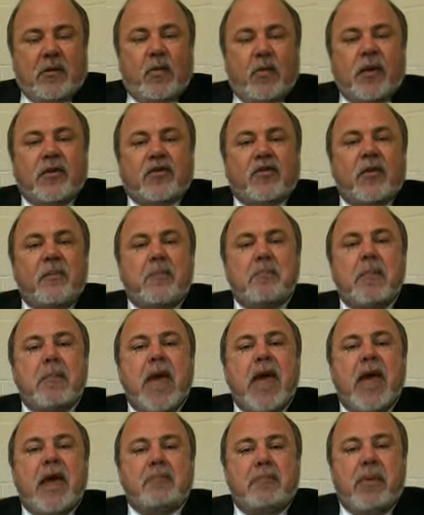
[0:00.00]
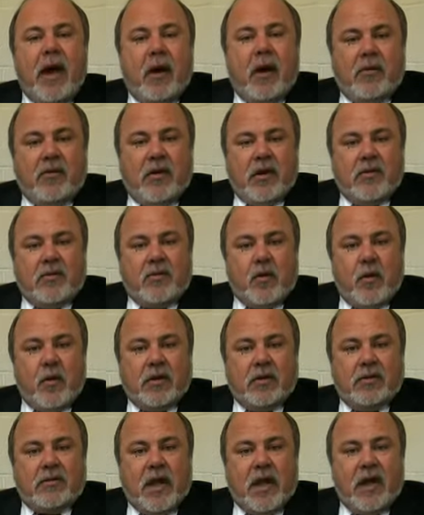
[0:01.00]
What's the manpower that it's
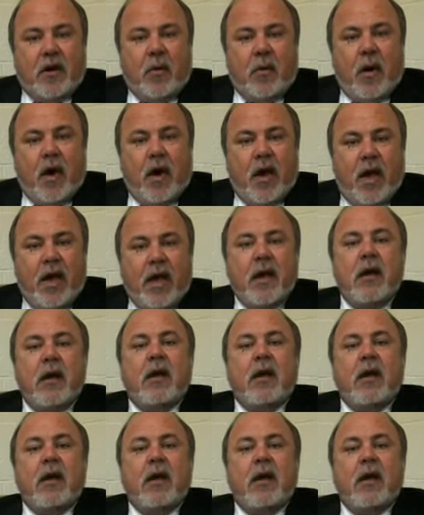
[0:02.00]
going to take away